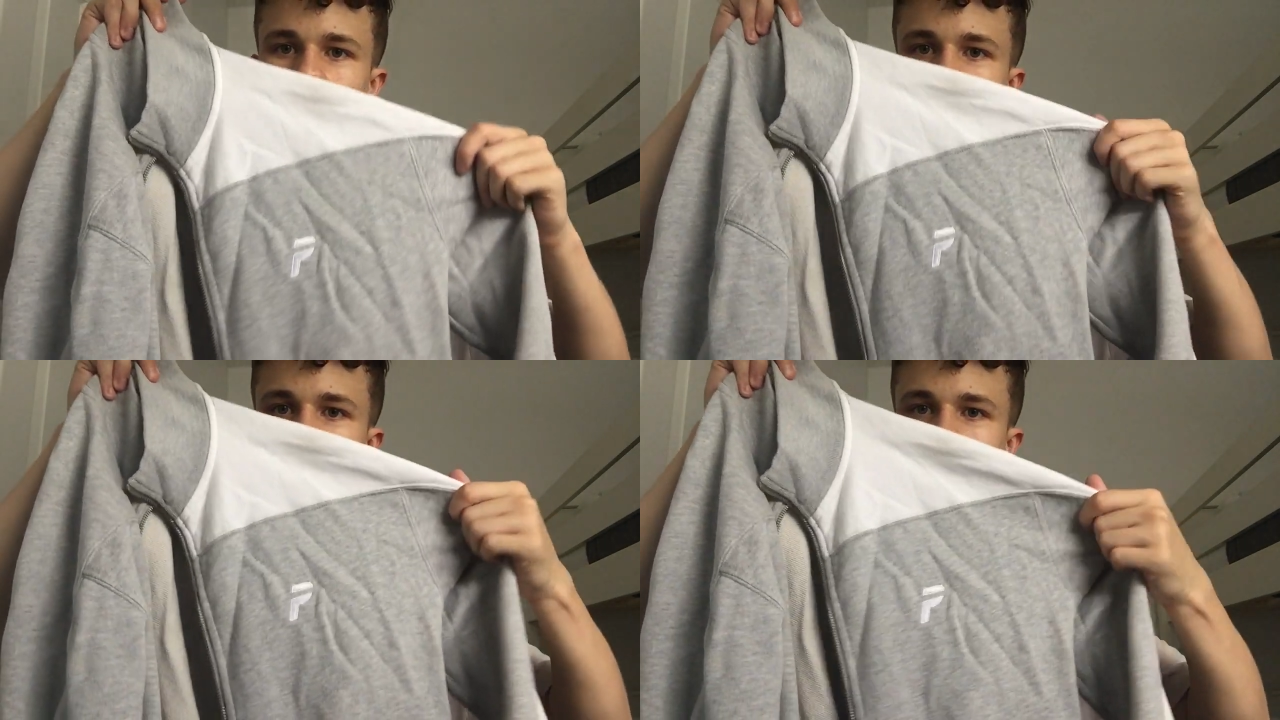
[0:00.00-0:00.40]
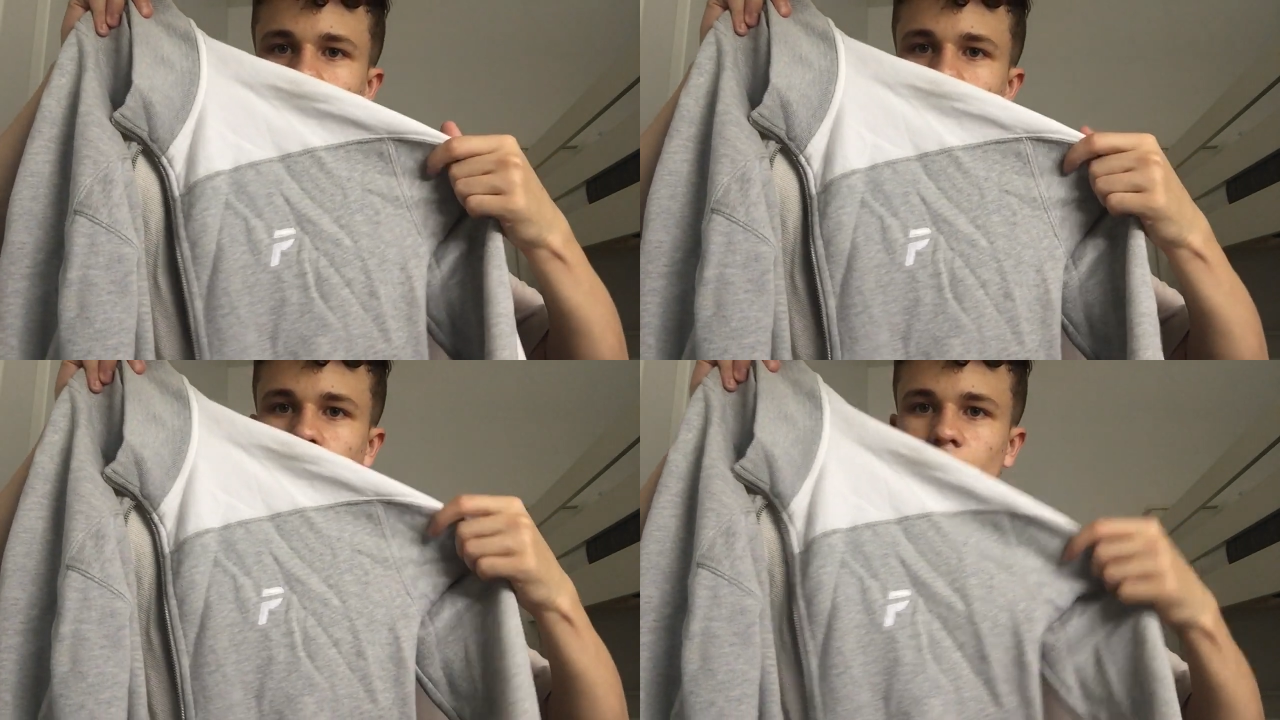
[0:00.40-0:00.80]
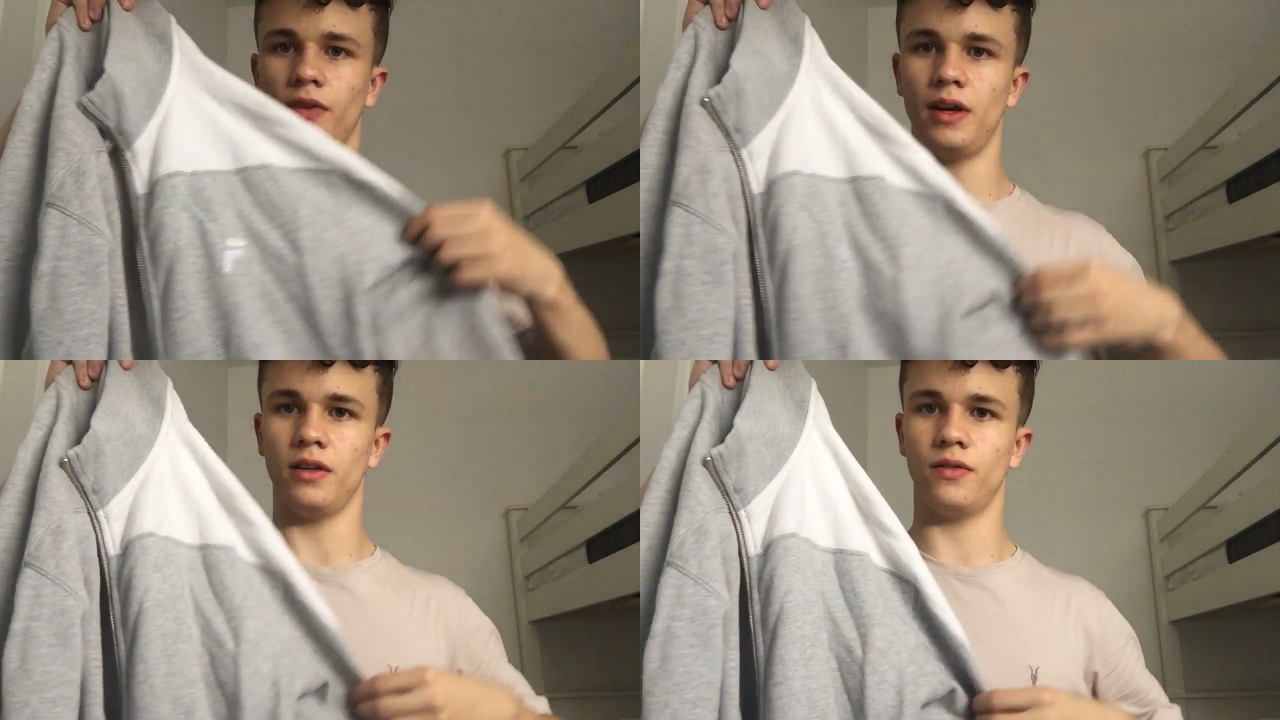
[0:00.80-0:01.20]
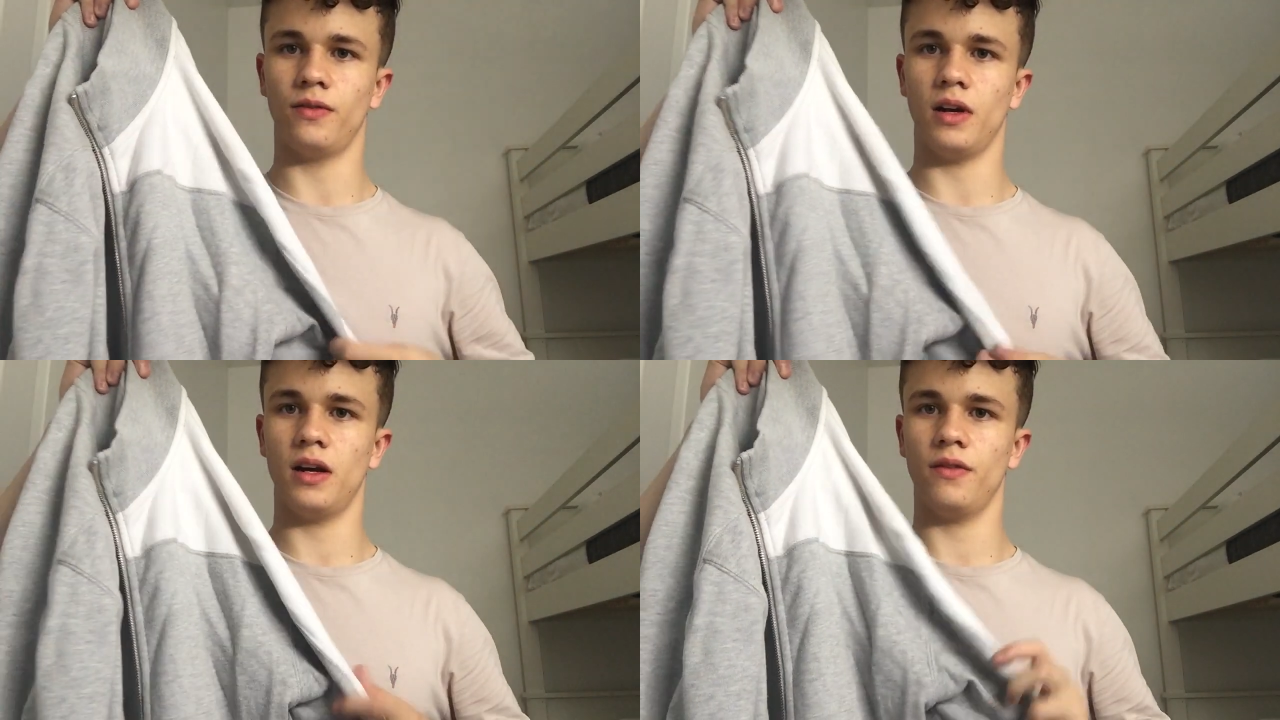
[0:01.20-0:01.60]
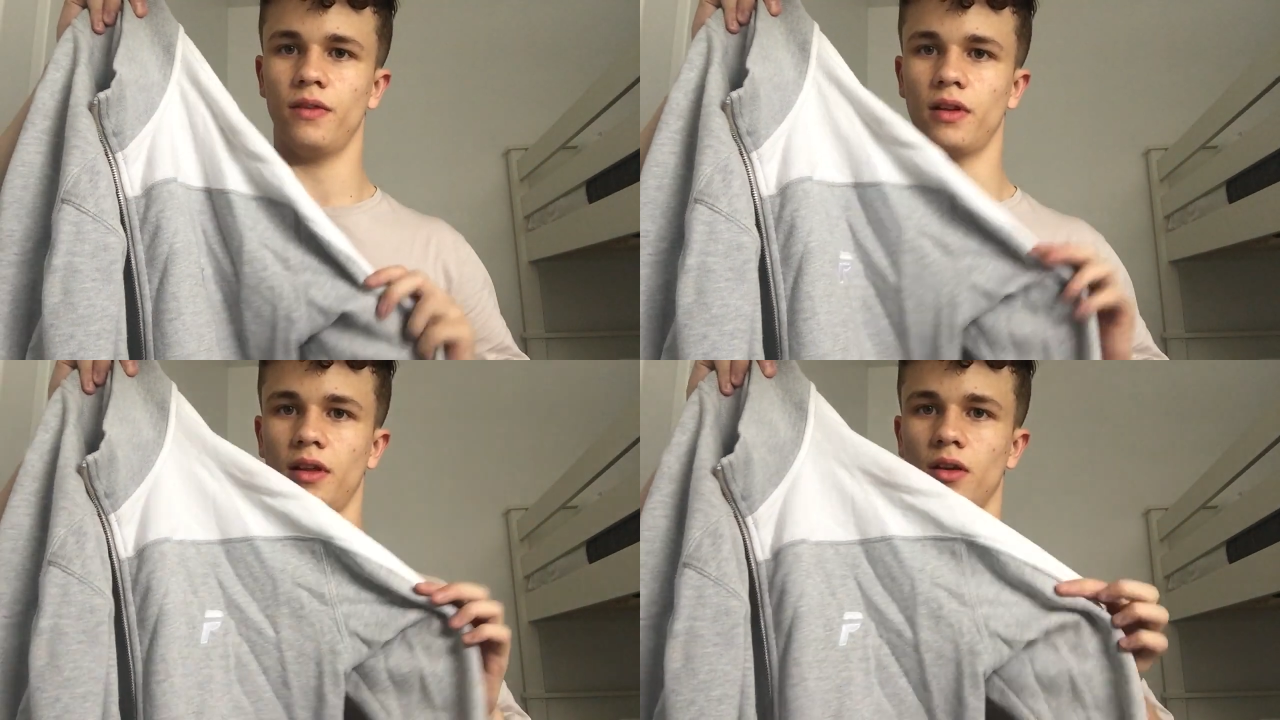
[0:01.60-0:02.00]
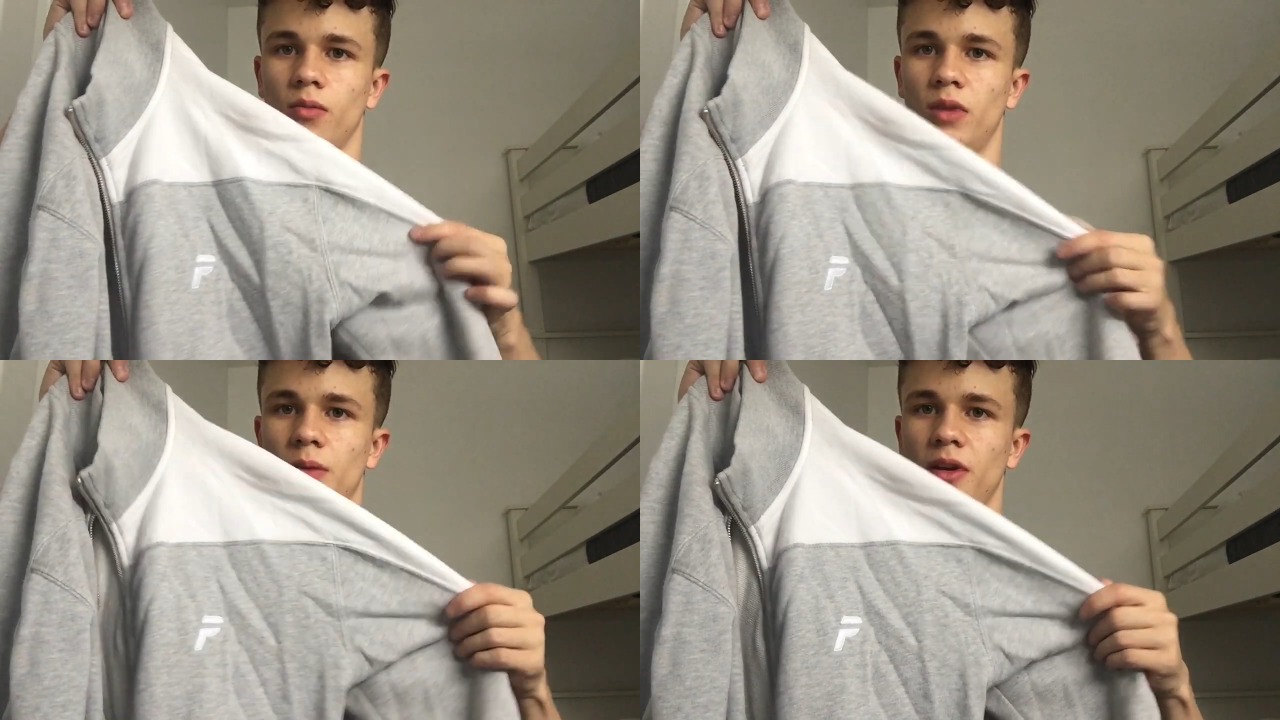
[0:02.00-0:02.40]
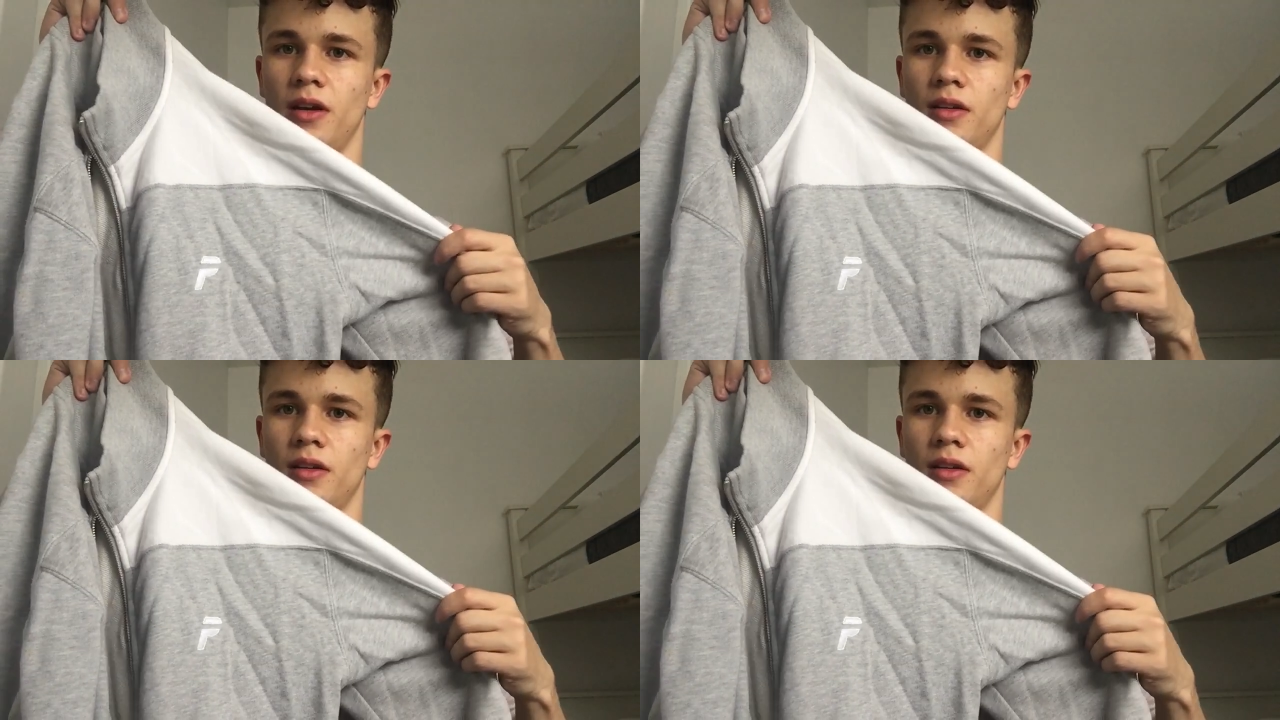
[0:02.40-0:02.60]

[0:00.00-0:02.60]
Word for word: I think these retail for 85, I think maybe